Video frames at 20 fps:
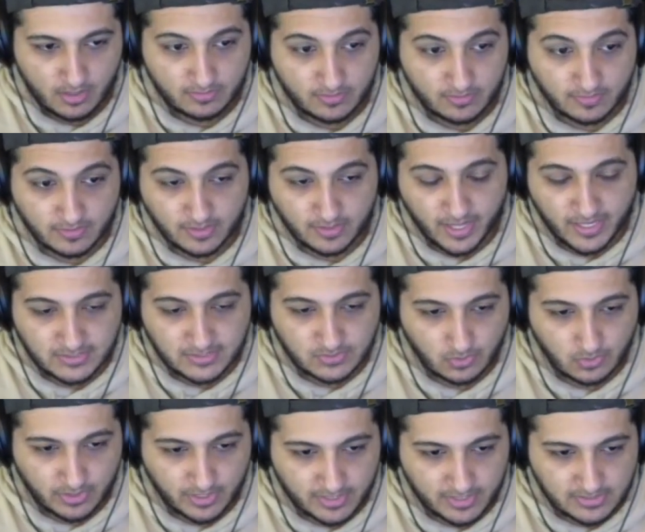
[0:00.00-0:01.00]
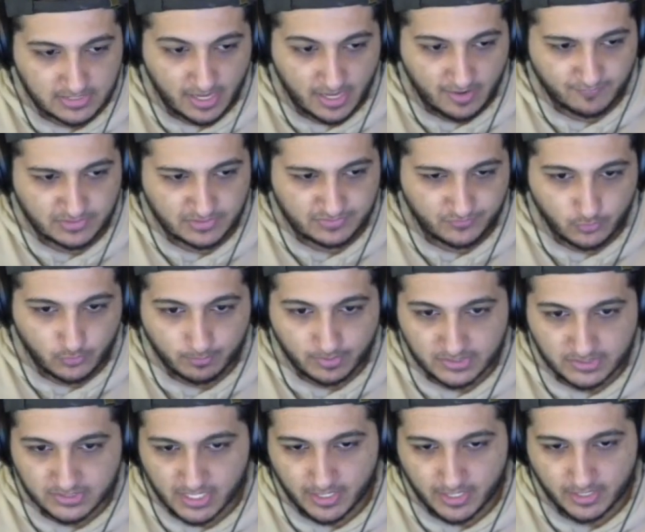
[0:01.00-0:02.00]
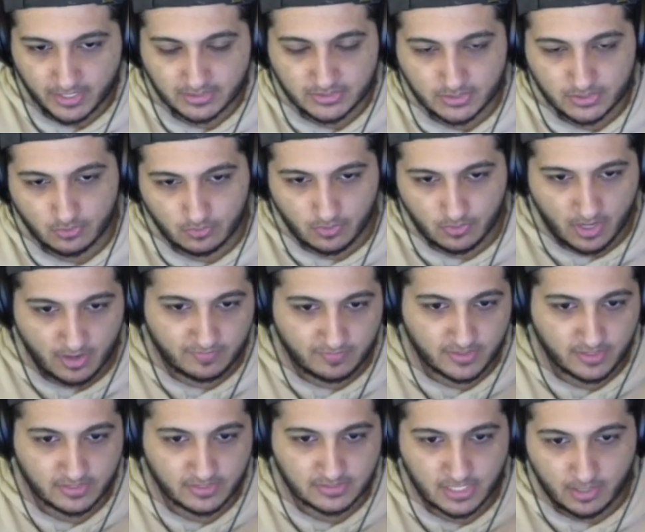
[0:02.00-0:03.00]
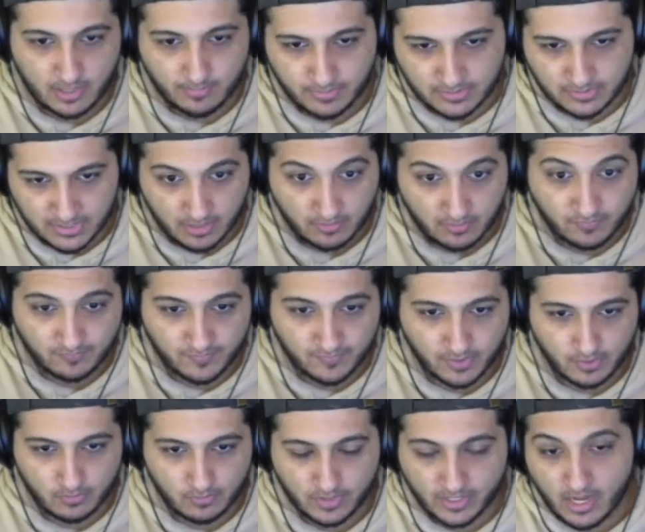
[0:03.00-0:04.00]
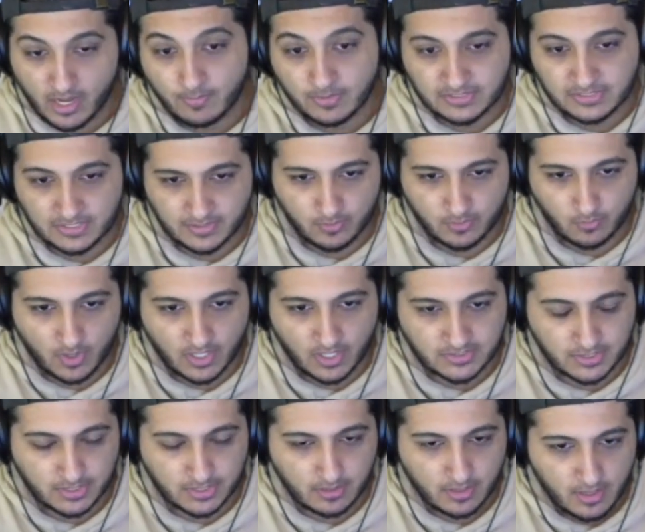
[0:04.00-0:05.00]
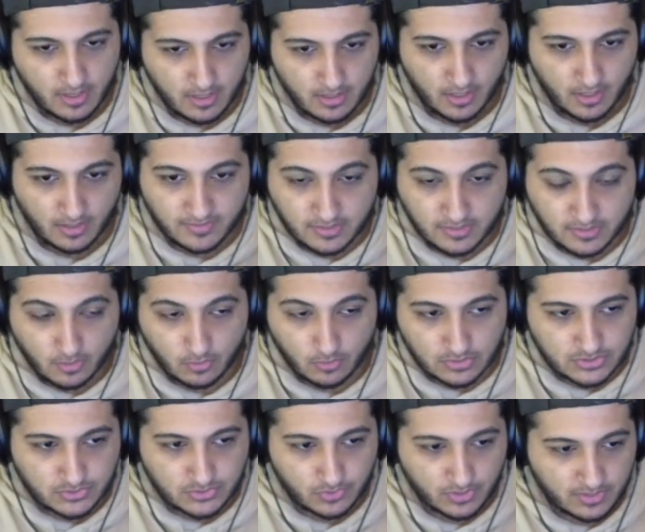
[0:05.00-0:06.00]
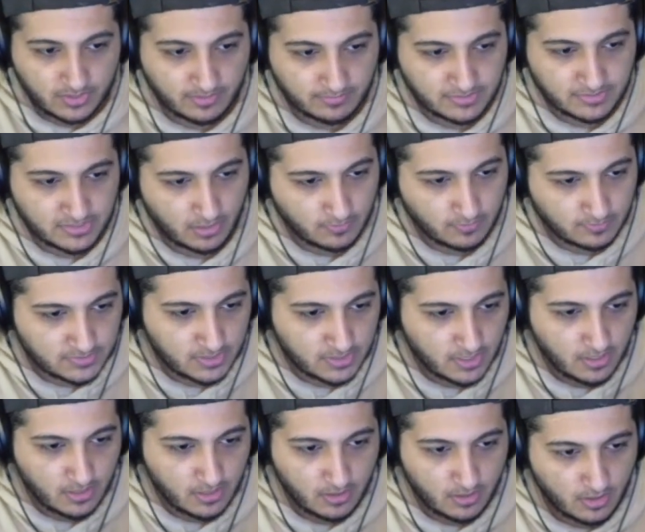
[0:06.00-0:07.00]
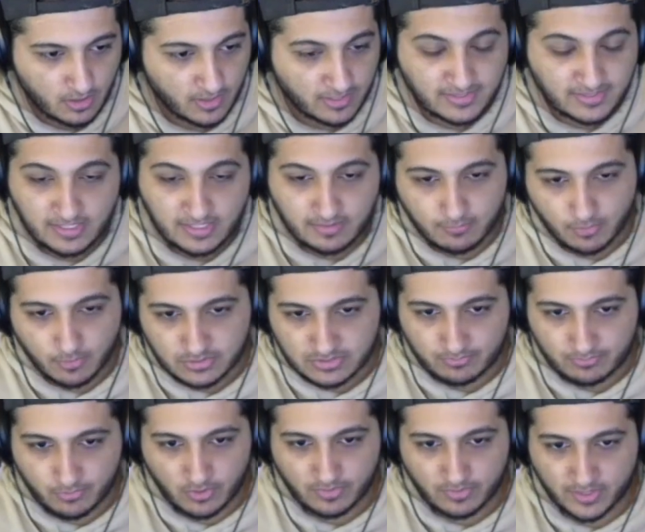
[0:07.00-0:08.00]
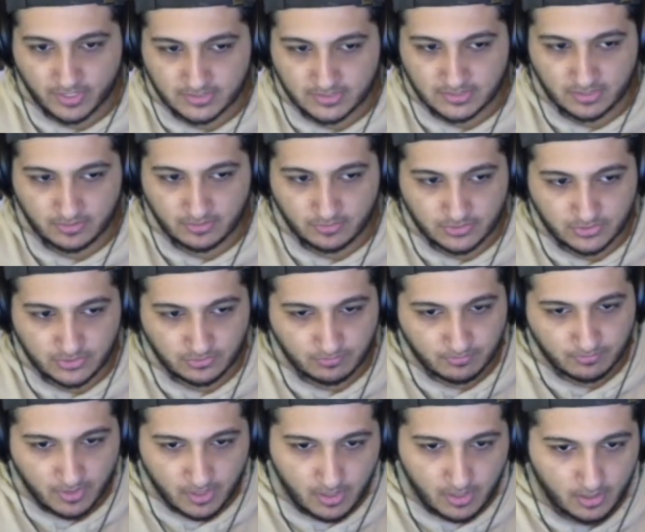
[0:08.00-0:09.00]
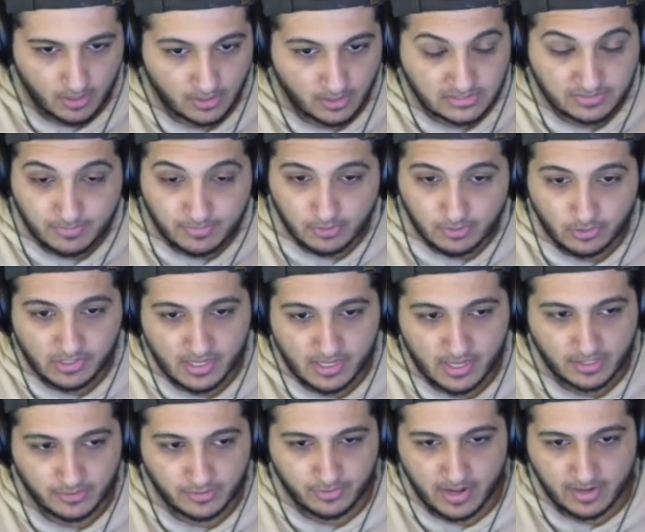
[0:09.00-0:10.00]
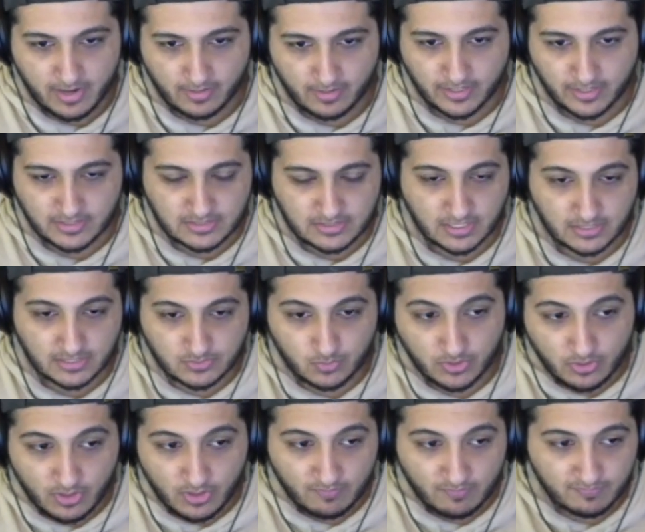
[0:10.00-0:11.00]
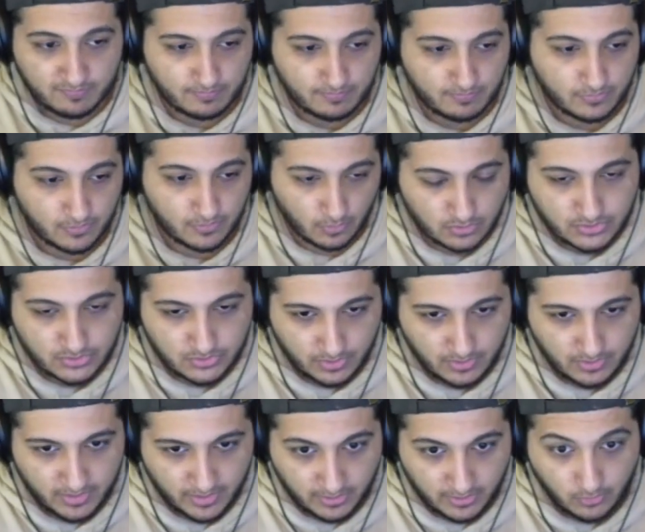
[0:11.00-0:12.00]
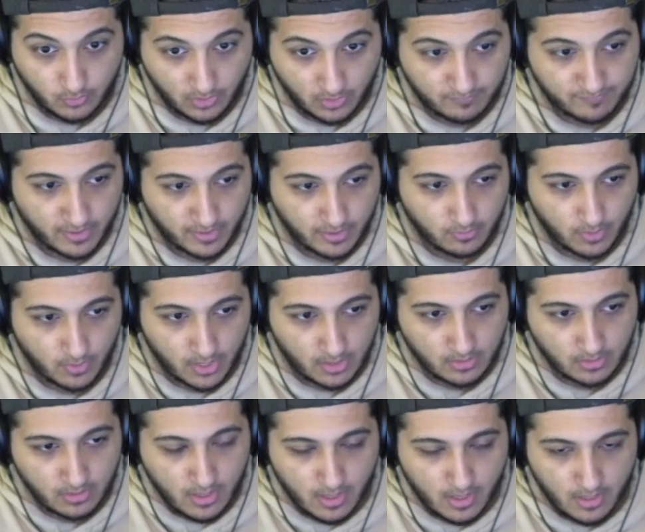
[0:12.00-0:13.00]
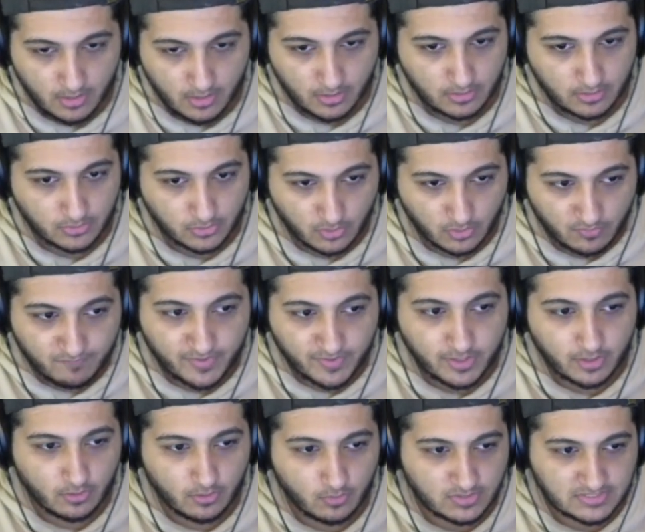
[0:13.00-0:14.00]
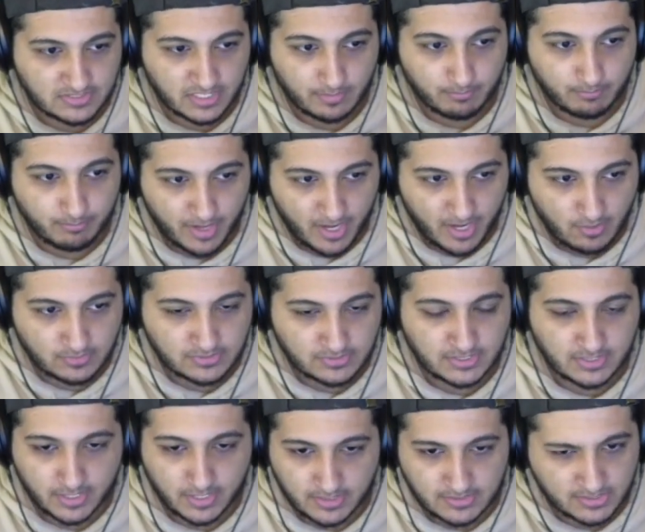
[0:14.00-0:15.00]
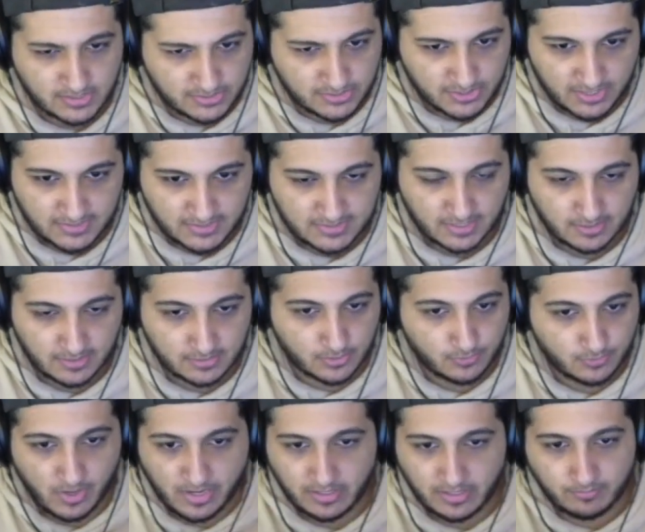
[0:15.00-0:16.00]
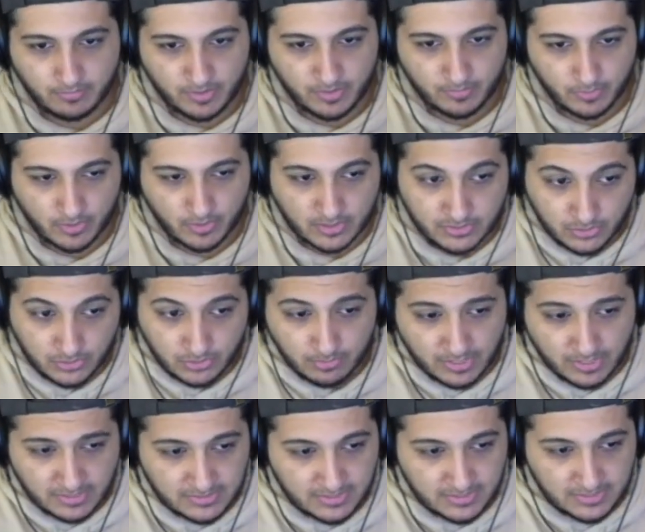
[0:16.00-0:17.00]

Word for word: Then the next one is average view percentage. So out of the entire percent of your video, like how much did they watch it? I think those three themselves are like the most important things on YouTube uh, to be looking at in your analytics. Because when you have those three like doing very well, your video is like bound to get suggested to random people, because YouTube can